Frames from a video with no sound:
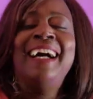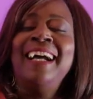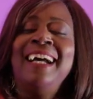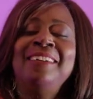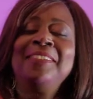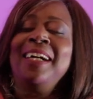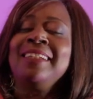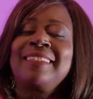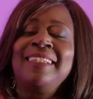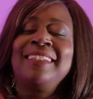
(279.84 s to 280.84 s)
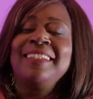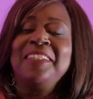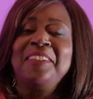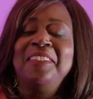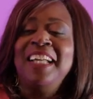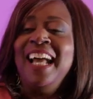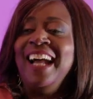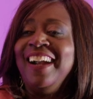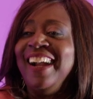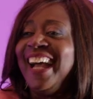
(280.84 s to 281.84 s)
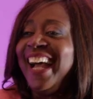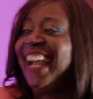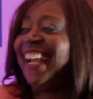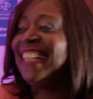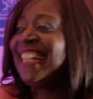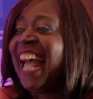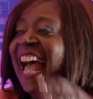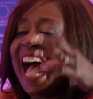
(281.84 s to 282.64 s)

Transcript: I'm not kidding you, right?